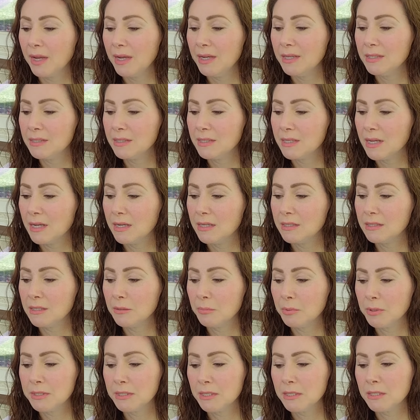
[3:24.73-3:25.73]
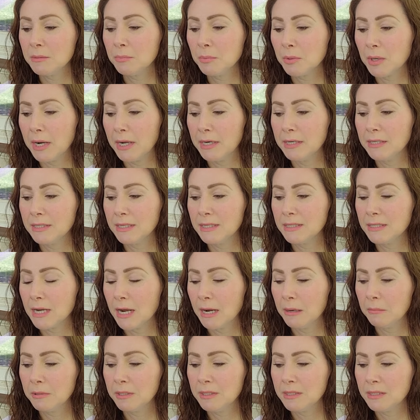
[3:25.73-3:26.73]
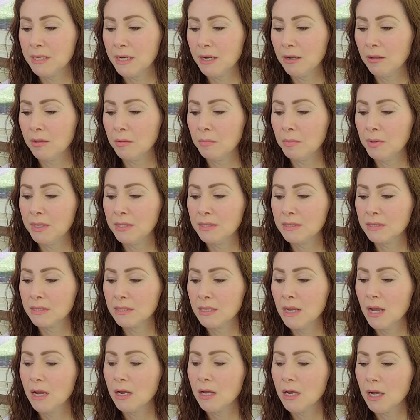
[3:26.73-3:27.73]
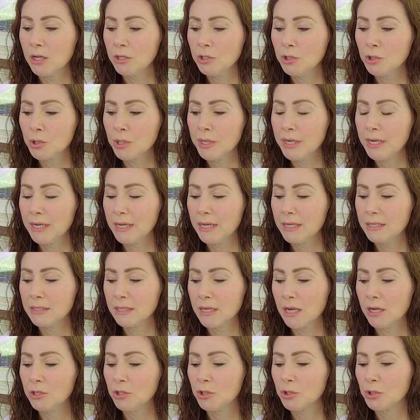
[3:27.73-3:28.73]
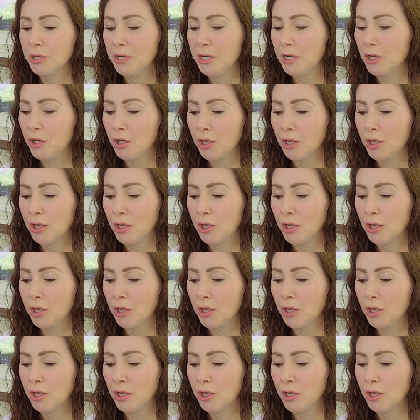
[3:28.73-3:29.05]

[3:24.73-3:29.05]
It says, The Princess Bride is a timeless tale that pits country against country,